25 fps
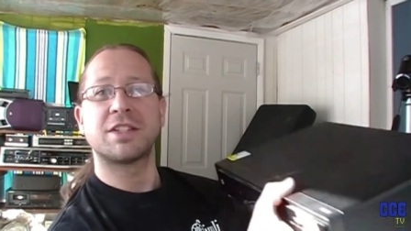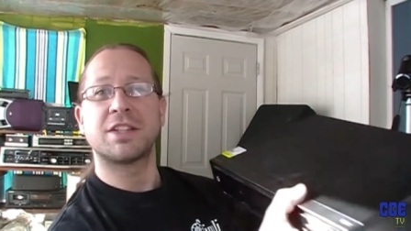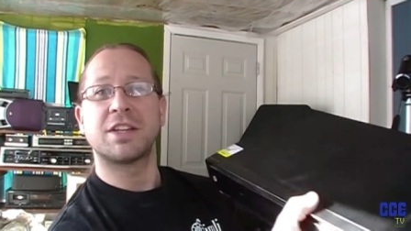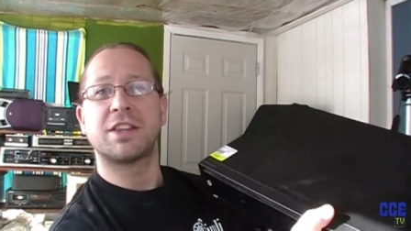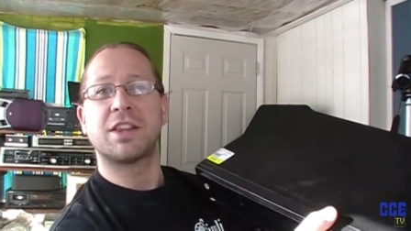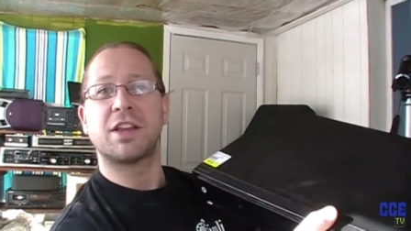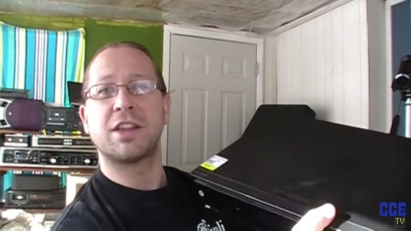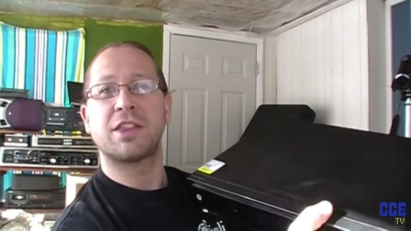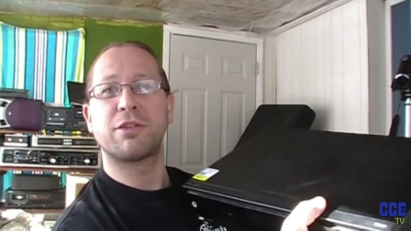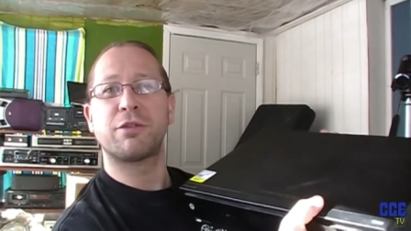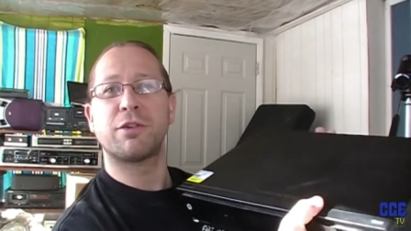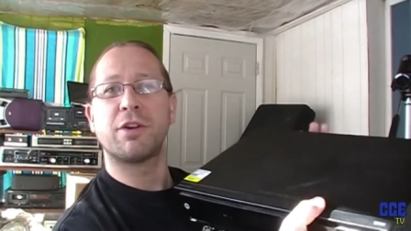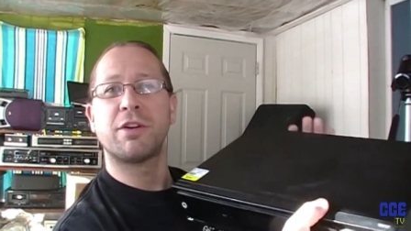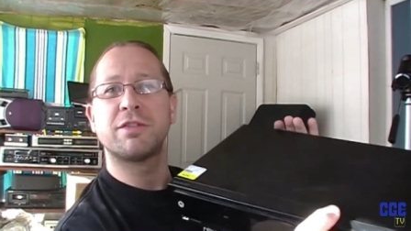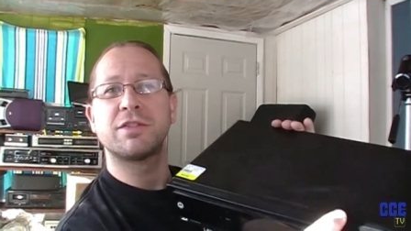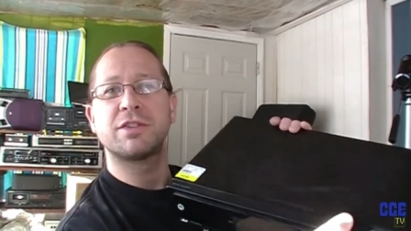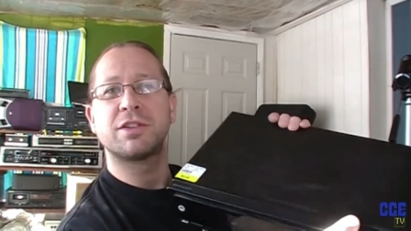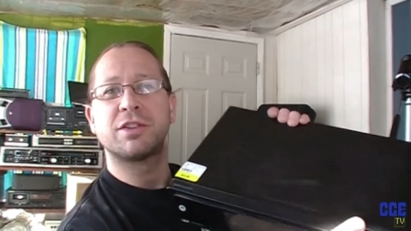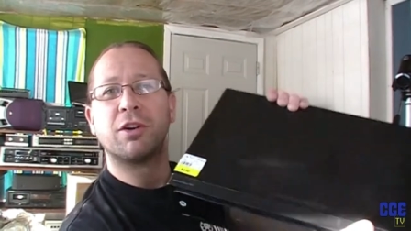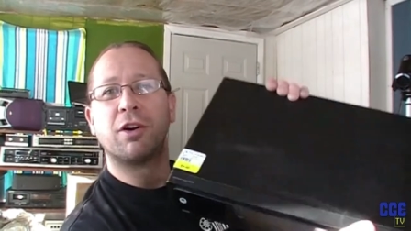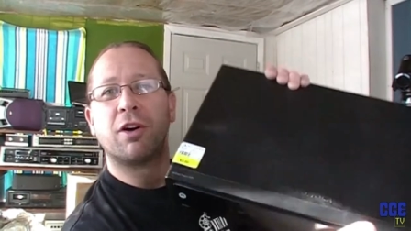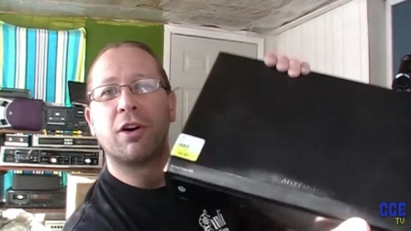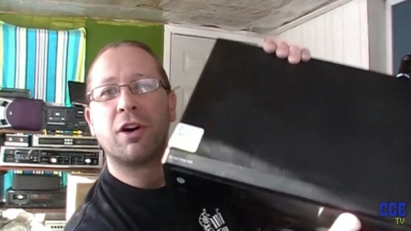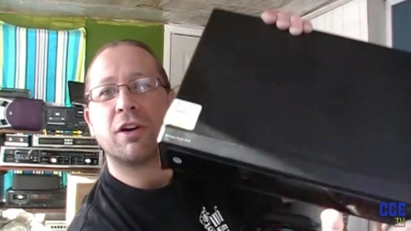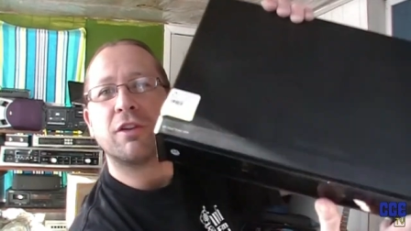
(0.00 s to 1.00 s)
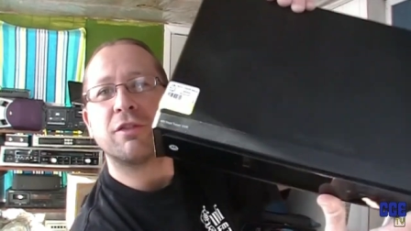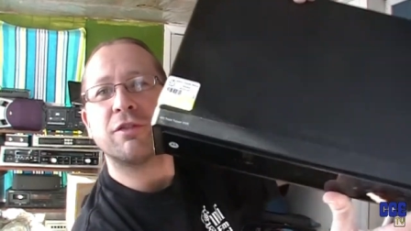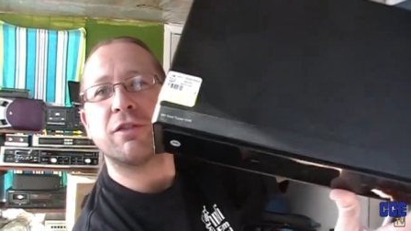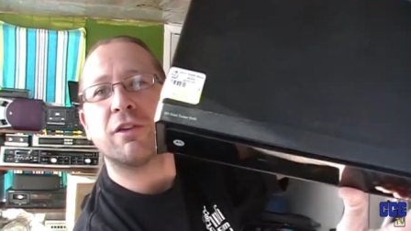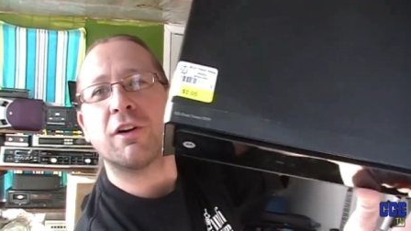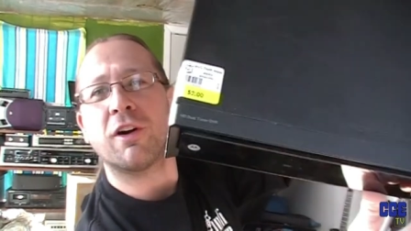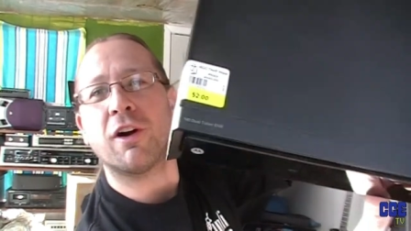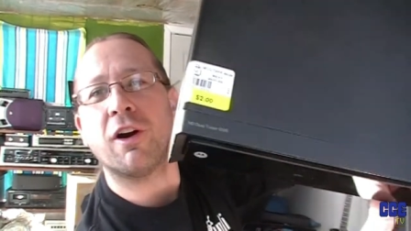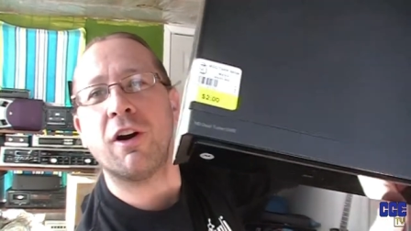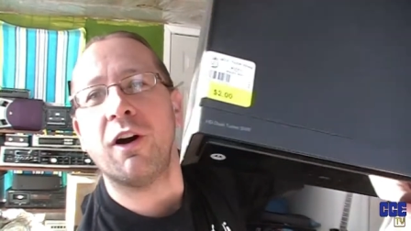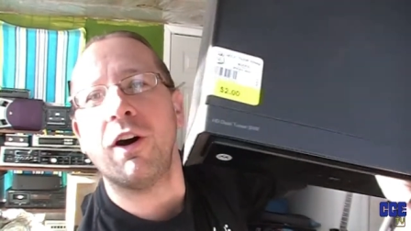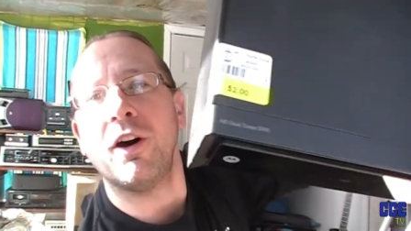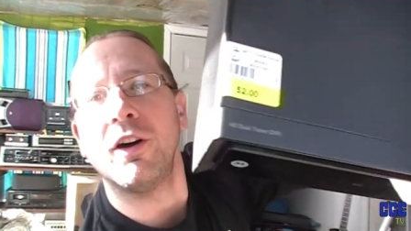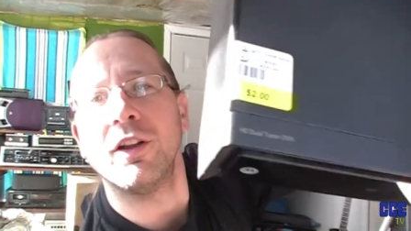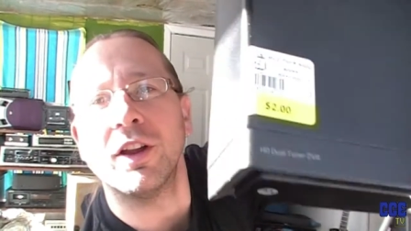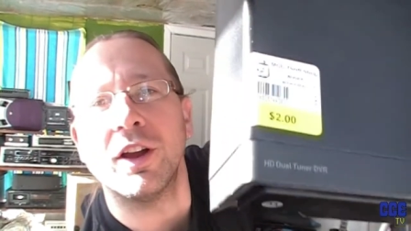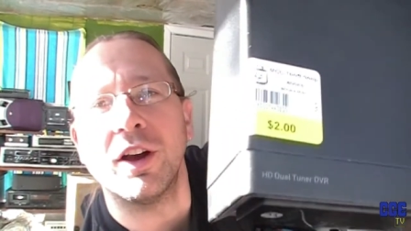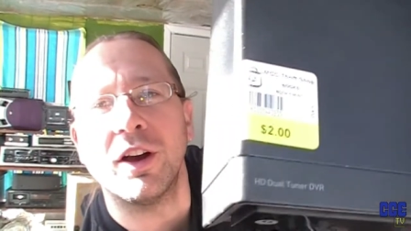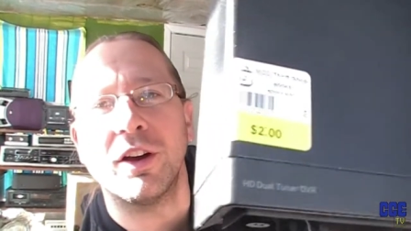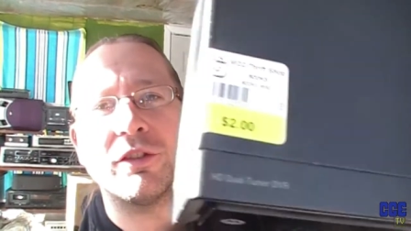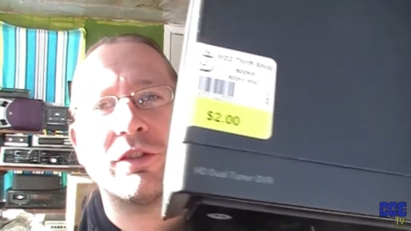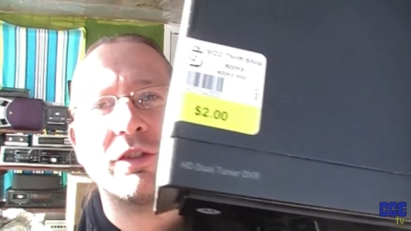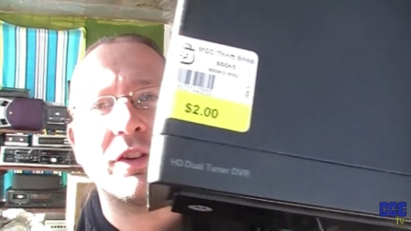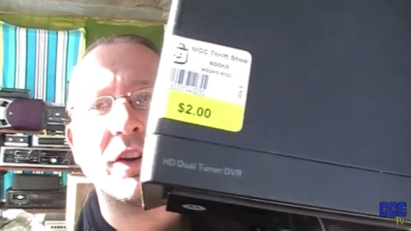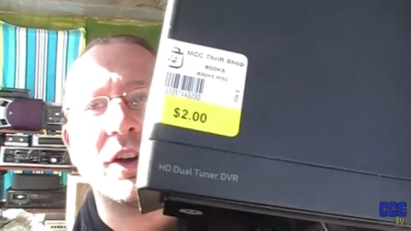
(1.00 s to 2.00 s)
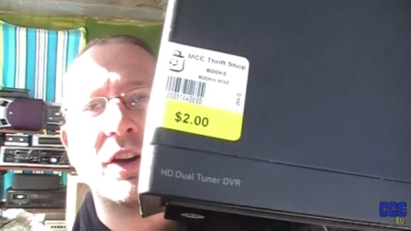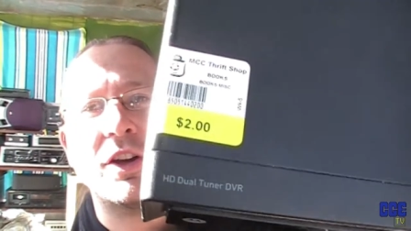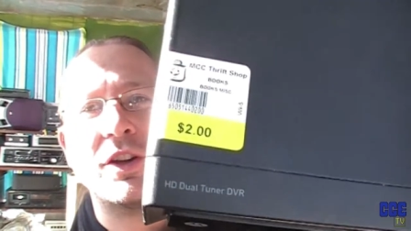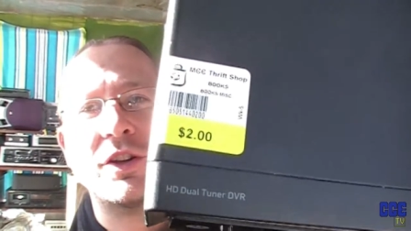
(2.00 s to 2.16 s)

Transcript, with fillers: this at the thrift store for all of